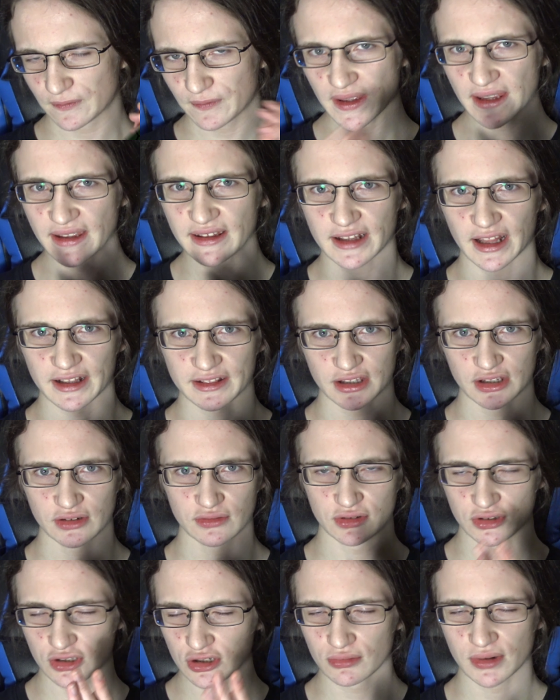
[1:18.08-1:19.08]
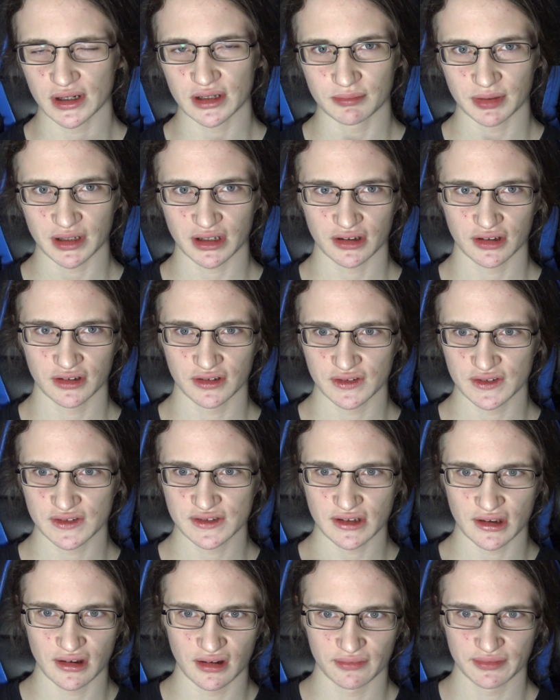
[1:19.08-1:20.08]
think that they do it
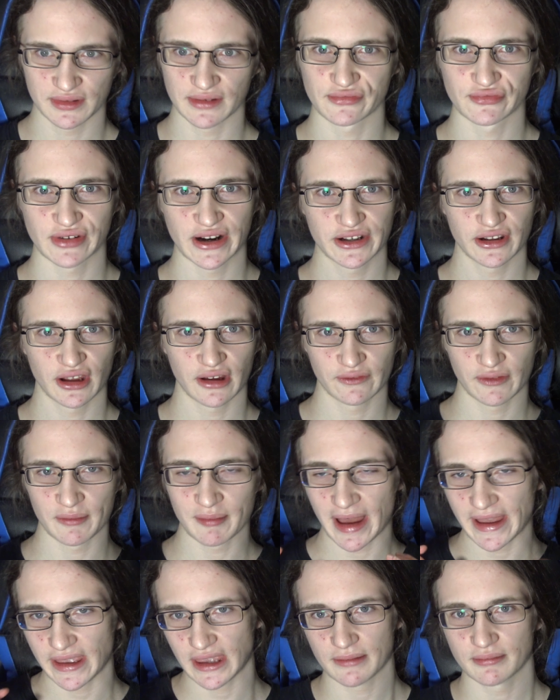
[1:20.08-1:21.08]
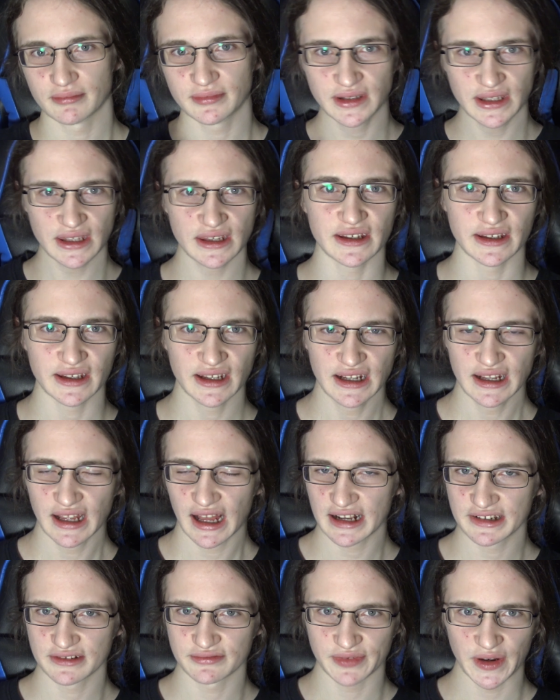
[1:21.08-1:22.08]
because of the threat from AMD
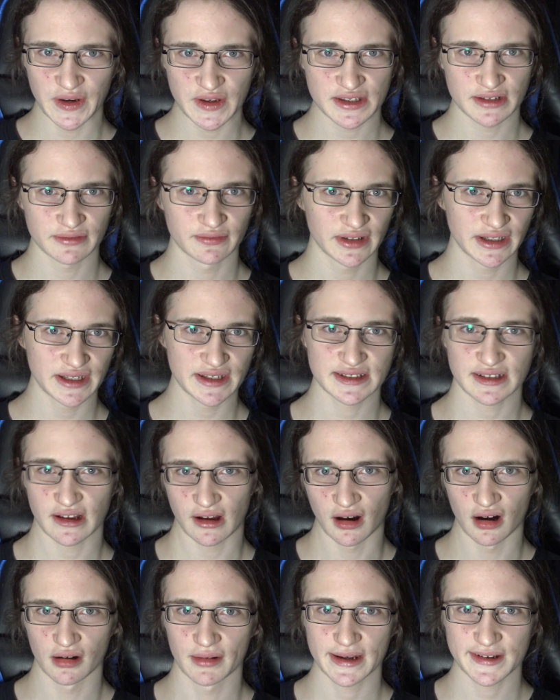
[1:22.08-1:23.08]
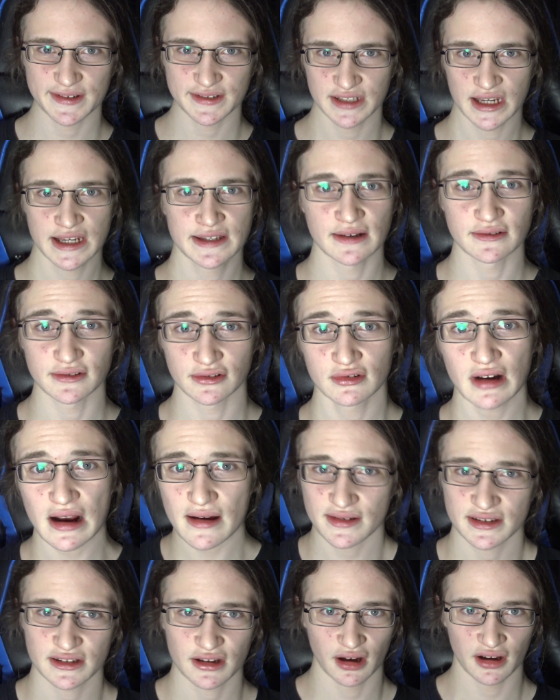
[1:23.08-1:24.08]
and the recent released RX 6000
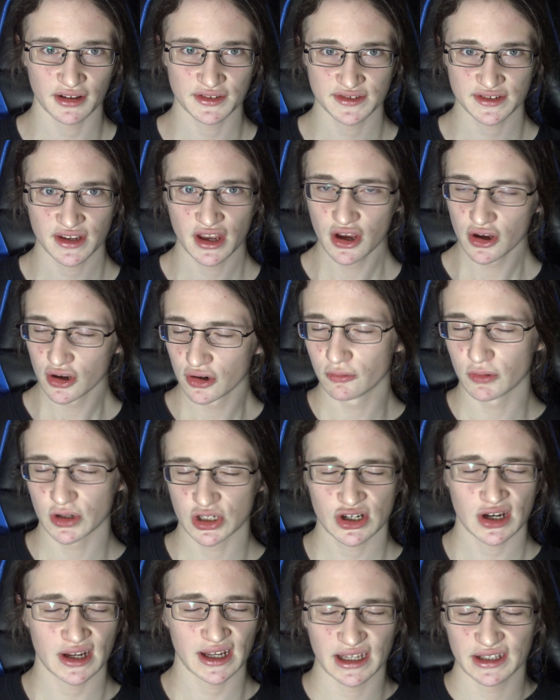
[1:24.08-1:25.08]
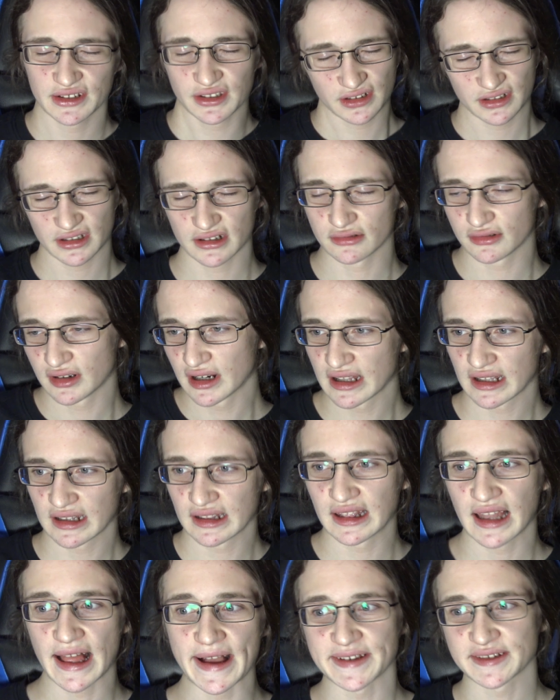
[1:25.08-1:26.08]
graphics cards, which had, you know,
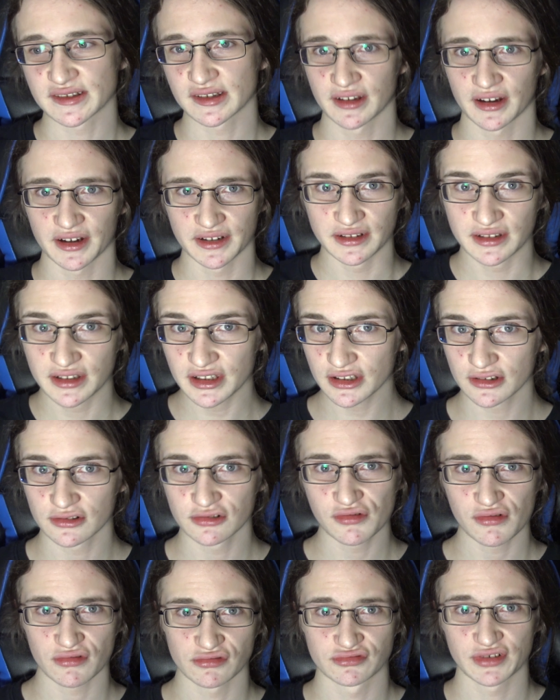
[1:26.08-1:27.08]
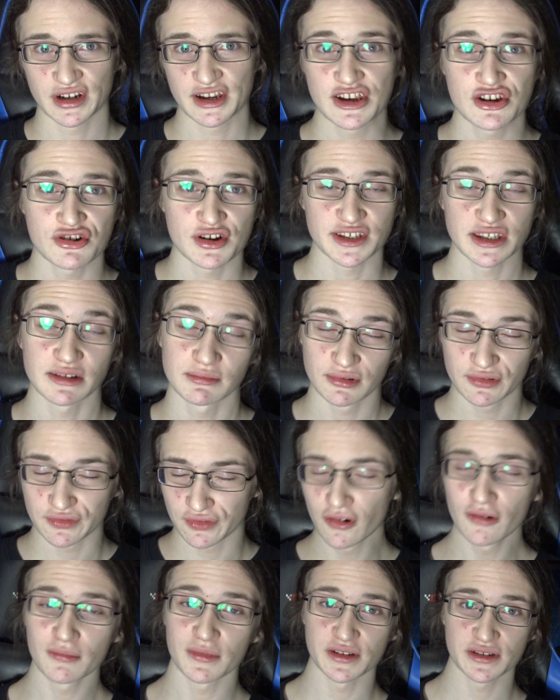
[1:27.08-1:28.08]
less than ideal ray tracing
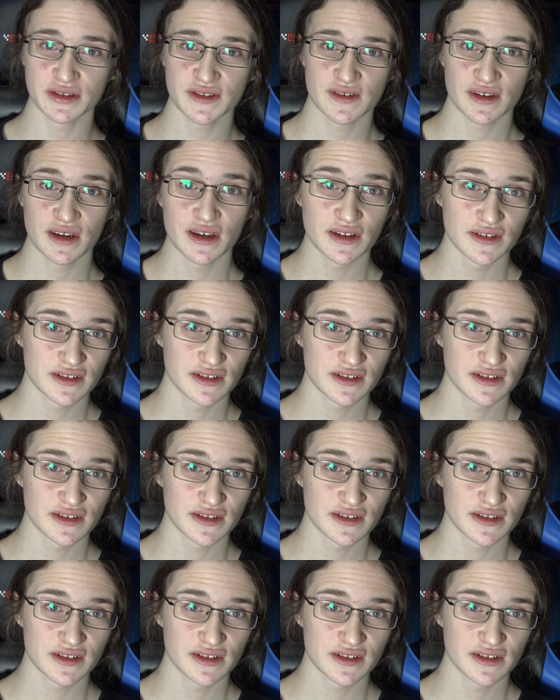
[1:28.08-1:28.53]
performance.